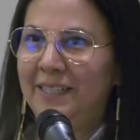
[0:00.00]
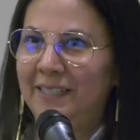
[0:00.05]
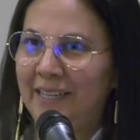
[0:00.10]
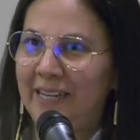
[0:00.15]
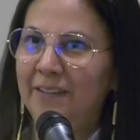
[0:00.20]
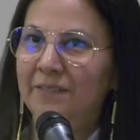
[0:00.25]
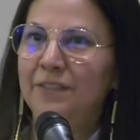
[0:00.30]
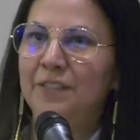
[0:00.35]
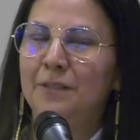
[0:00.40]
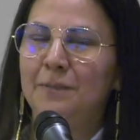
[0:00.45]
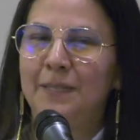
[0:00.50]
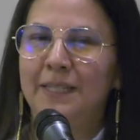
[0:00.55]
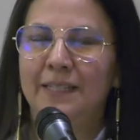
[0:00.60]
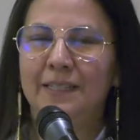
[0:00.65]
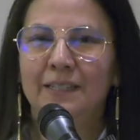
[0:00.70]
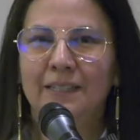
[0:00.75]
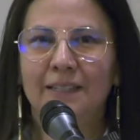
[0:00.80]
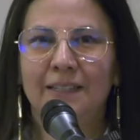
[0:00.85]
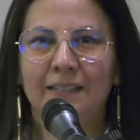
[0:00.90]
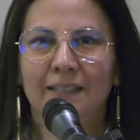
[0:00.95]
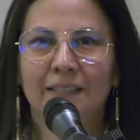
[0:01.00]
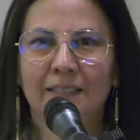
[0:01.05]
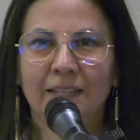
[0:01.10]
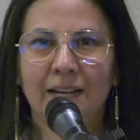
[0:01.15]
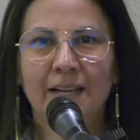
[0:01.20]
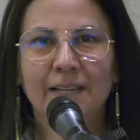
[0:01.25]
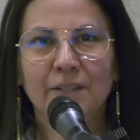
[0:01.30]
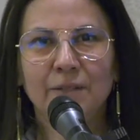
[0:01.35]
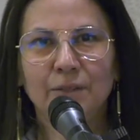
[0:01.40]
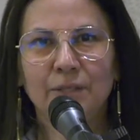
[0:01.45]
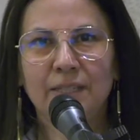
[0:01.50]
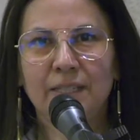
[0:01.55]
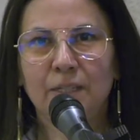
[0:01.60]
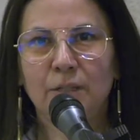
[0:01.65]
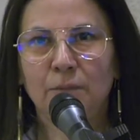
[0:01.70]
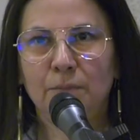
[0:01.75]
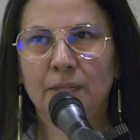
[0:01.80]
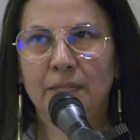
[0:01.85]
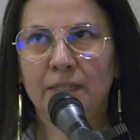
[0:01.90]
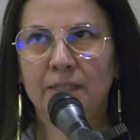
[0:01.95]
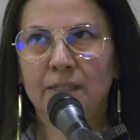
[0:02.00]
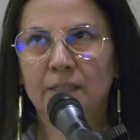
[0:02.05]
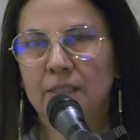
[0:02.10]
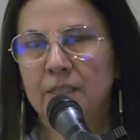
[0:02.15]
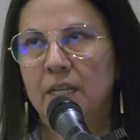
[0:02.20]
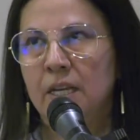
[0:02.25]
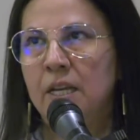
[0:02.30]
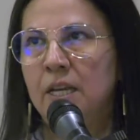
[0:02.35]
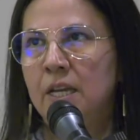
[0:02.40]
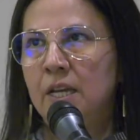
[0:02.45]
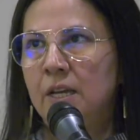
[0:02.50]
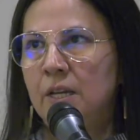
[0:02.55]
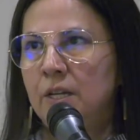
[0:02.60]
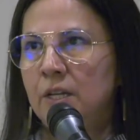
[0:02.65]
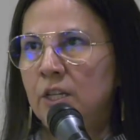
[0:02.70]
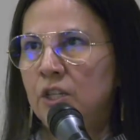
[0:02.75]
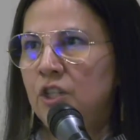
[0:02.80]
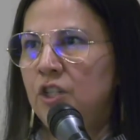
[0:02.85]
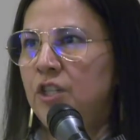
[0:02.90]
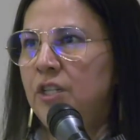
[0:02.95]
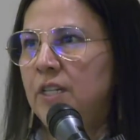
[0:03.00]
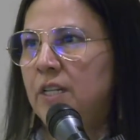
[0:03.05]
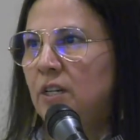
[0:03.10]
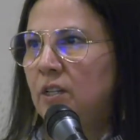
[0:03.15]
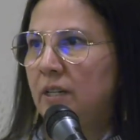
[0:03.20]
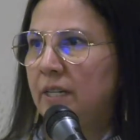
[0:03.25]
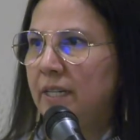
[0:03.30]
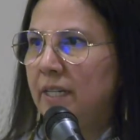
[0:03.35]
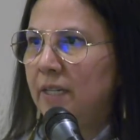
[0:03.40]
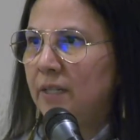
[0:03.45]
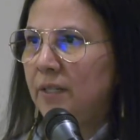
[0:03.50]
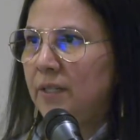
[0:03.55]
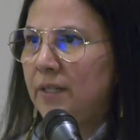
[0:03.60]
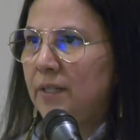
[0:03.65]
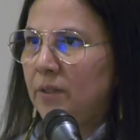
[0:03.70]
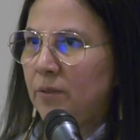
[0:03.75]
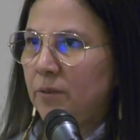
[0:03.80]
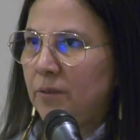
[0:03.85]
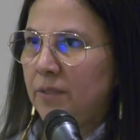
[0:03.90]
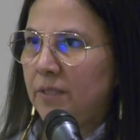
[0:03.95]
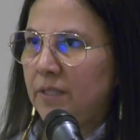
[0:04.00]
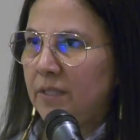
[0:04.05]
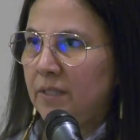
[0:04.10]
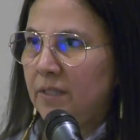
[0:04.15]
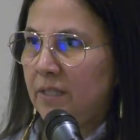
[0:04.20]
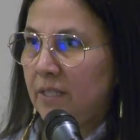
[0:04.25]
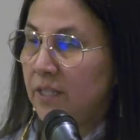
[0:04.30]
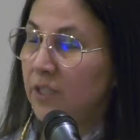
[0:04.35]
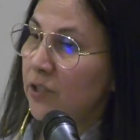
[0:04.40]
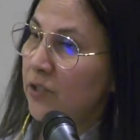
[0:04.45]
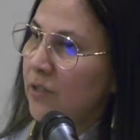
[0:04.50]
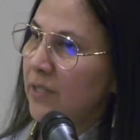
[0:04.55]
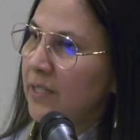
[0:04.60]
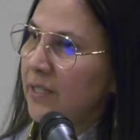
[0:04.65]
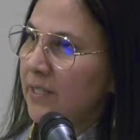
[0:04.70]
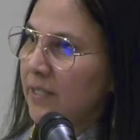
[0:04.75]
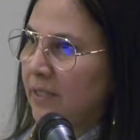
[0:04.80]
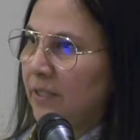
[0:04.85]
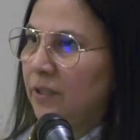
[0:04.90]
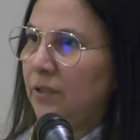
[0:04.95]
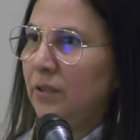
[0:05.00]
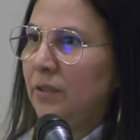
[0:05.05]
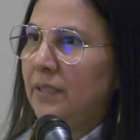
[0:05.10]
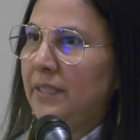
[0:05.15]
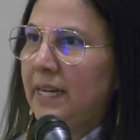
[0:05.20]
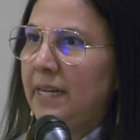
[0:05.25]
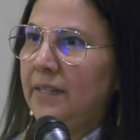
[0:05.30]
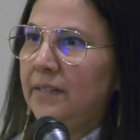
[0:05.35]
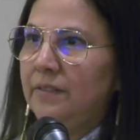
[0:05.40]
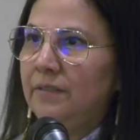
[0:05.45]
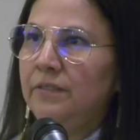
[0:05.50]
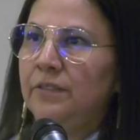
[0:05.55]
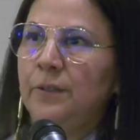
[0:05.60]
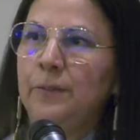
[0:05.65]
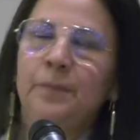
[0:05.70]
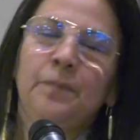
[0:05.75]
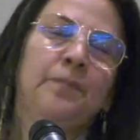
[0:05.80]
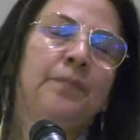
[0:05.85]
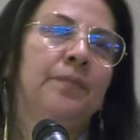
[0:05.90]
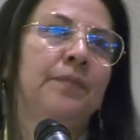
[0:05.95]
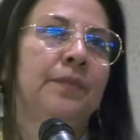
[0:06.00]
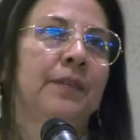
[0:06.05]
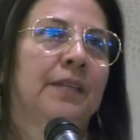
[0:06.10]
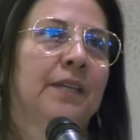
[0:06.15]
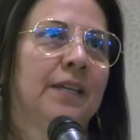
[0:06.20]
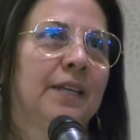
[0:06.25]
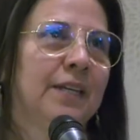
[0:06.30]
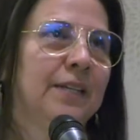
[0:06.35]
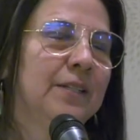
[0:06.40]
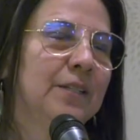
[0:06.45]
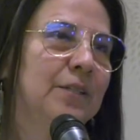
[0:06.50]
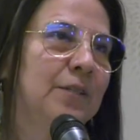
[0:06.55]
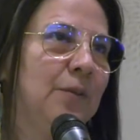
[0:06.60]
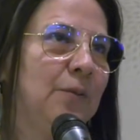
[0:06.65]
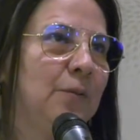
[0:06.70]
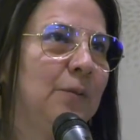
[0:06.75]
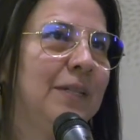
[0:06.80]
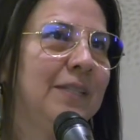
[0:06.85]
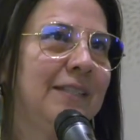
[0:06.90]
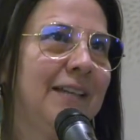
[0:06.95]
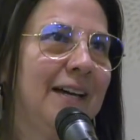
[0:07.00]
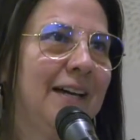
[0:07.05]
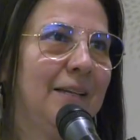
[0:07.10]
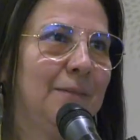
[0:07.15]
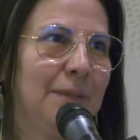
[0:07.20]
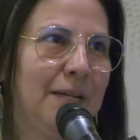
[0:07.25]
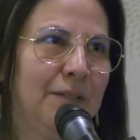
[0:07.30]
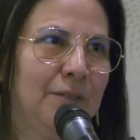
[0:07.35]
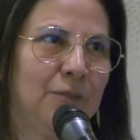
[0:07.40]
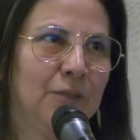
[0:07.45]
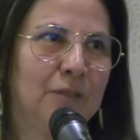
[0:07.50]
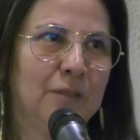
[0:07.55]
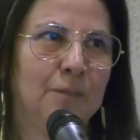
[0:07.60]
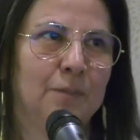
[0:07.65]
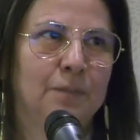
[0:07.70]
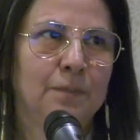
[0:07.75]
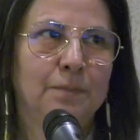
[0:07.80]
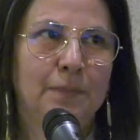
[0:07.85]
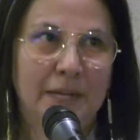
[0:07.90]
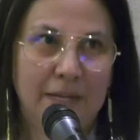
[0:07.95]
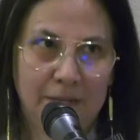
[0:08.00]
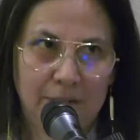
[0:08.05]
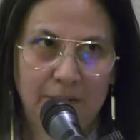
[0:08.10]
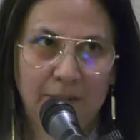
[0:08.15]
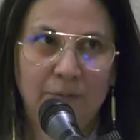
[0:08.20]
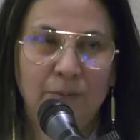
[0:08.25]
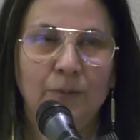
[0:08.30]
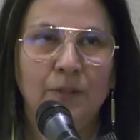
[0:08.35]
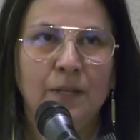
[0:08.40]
gave to me. Gagayo means she or he who is industrious and creative. And so with that, my Nukumban,